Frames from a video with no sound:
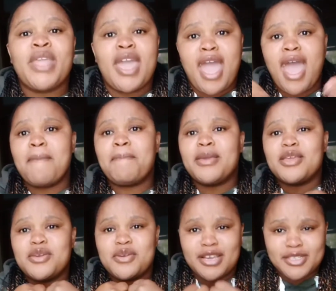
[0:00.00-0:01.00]
Happy
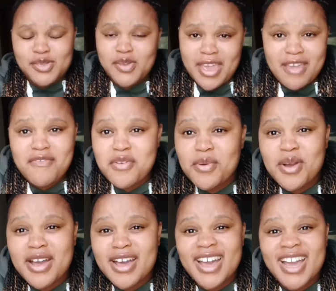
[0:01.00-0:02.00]
new year to
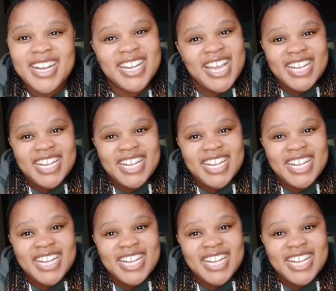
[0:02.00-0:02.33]
everyone.